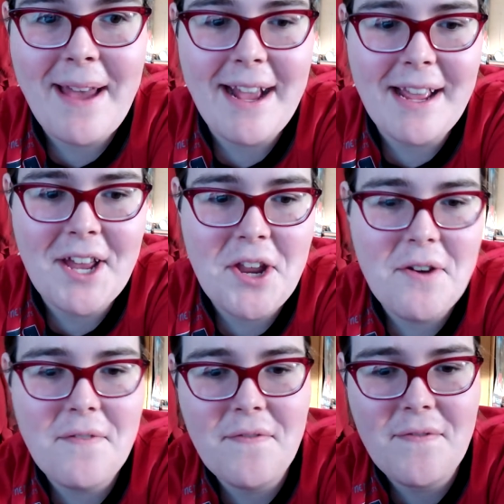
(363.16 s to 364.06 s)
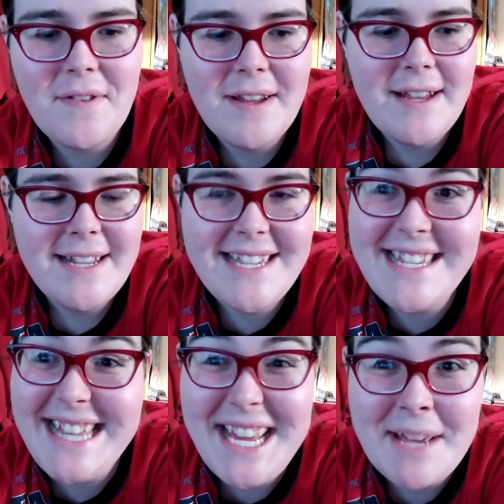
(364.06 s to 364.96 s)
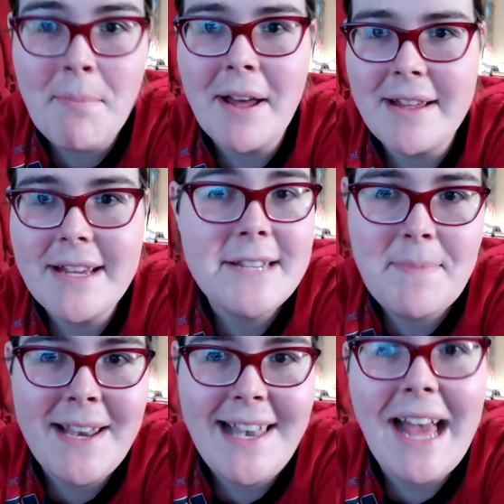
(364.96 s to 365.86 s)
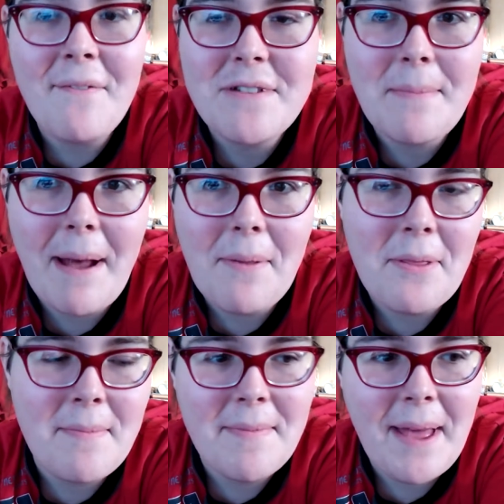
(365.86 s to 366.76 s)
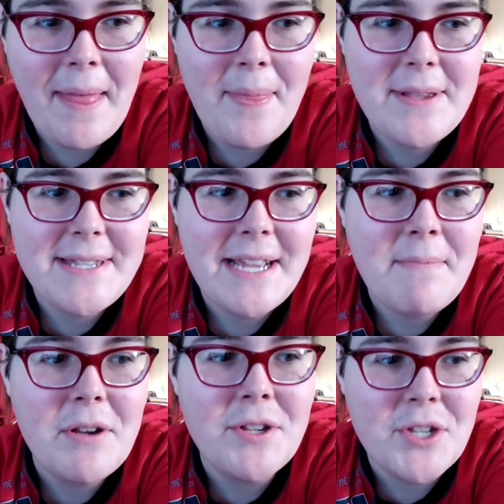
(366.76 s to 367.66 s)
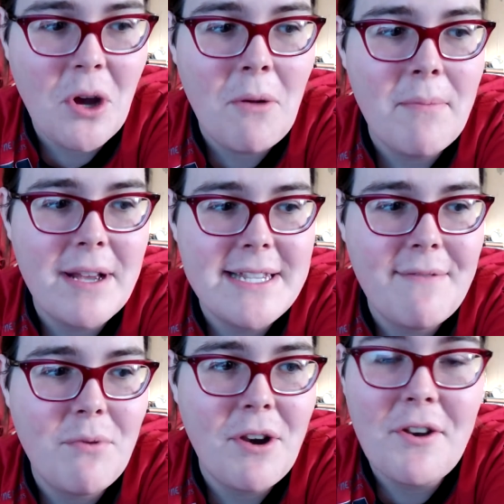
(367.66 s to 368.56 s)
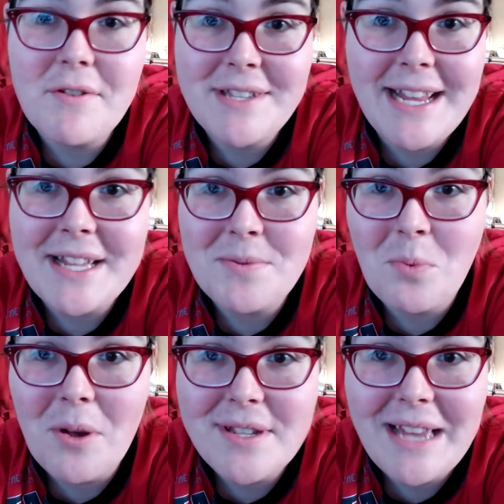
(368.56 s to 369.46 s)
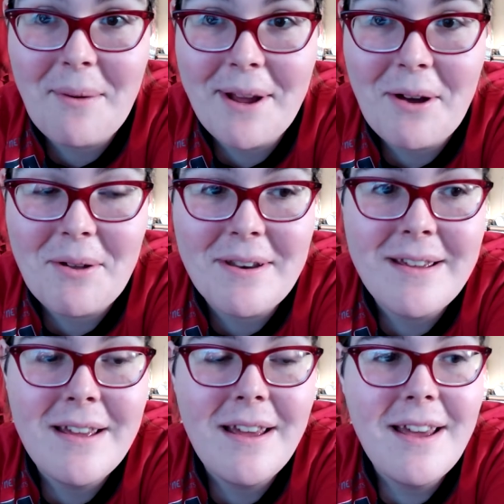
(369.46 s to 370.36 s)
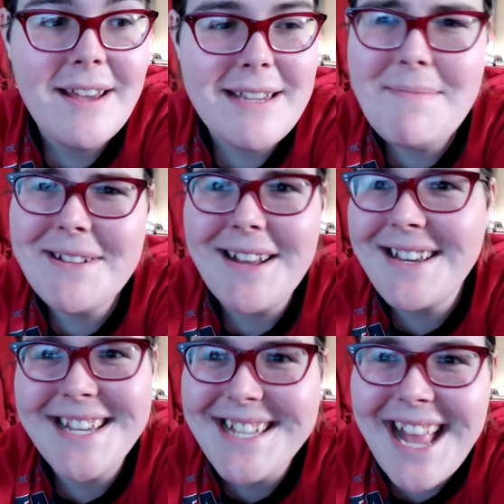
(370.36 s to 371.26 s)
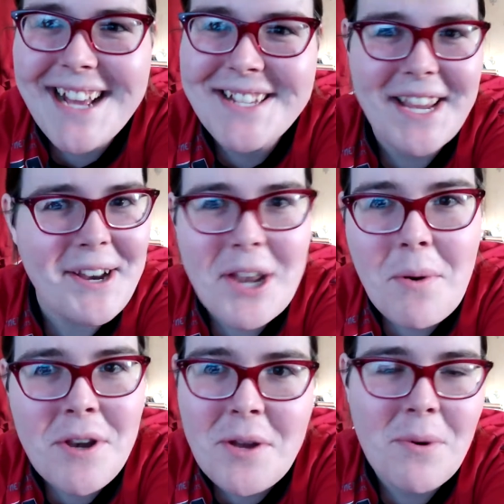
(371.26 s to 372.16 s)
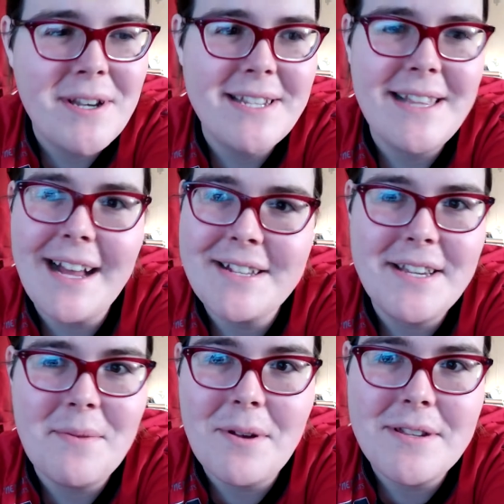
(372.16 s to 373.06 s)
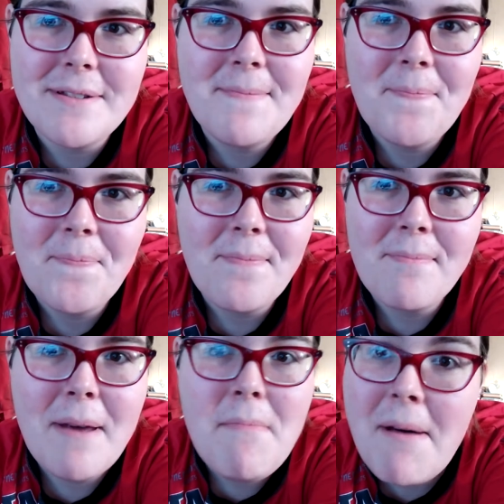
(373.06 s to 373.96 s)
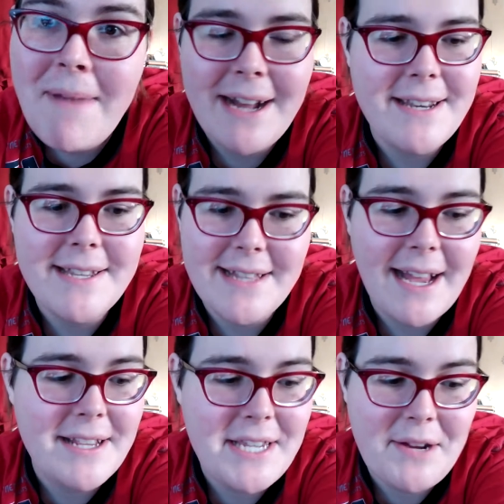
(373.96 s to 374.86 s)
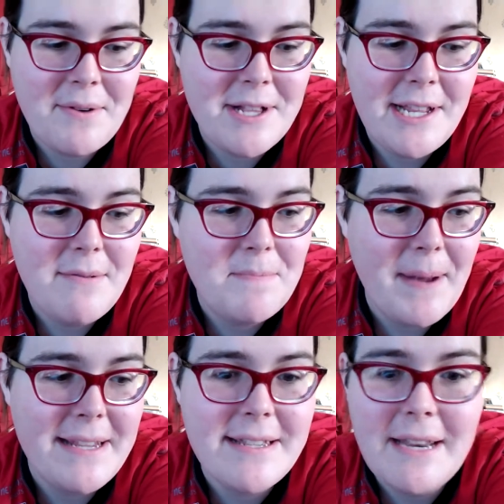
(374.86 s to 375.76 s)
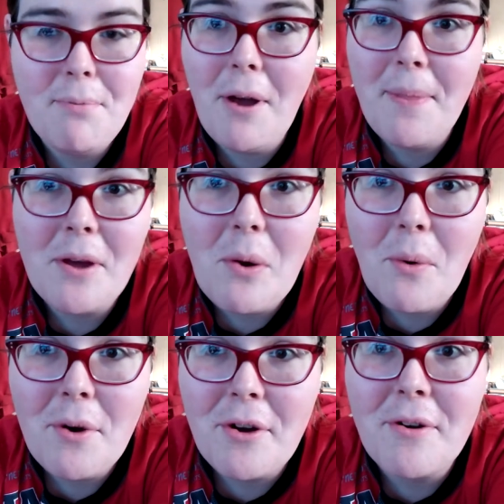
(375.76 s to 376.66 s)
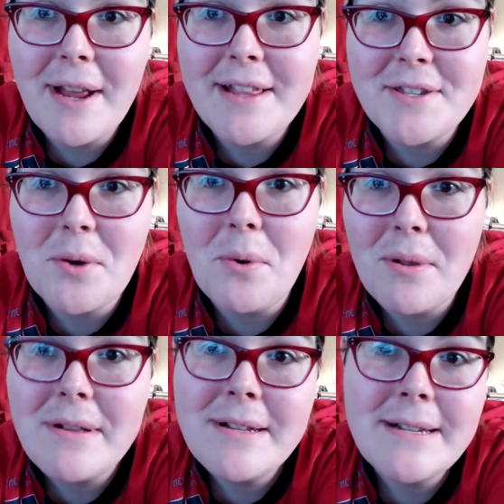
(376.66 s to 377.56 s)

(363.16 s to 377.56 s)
that kind of stigma has been left about them, and then the stigma is gone because everyone understands what's going on. Same as like dyslexia. No one knew what dyslexia was. My mum had dyslexia and she was basically put in the corner in school